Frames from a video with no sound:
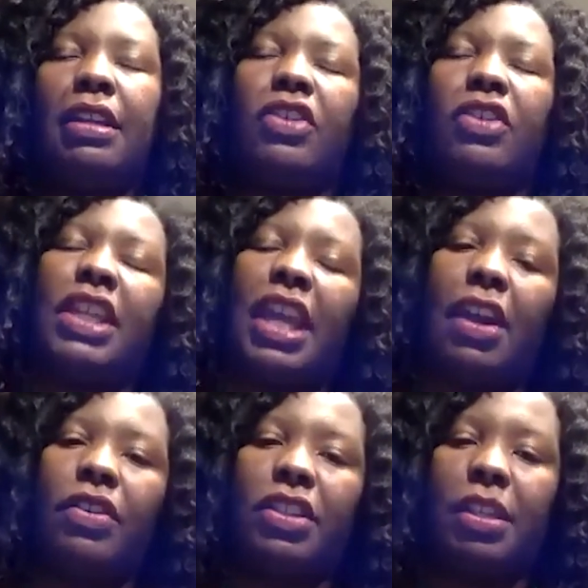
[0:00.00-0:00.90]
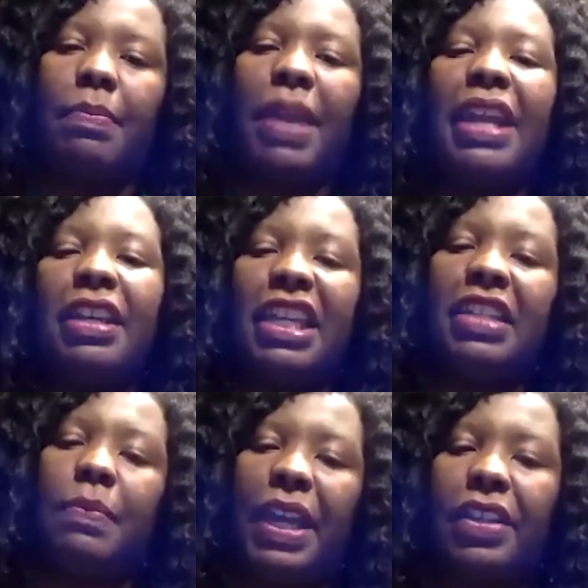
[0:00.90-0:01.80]
they're scared to make these
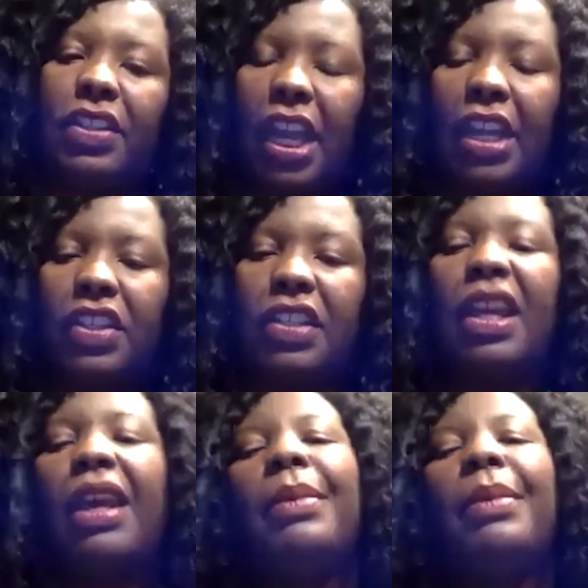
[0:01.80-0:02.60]
big changes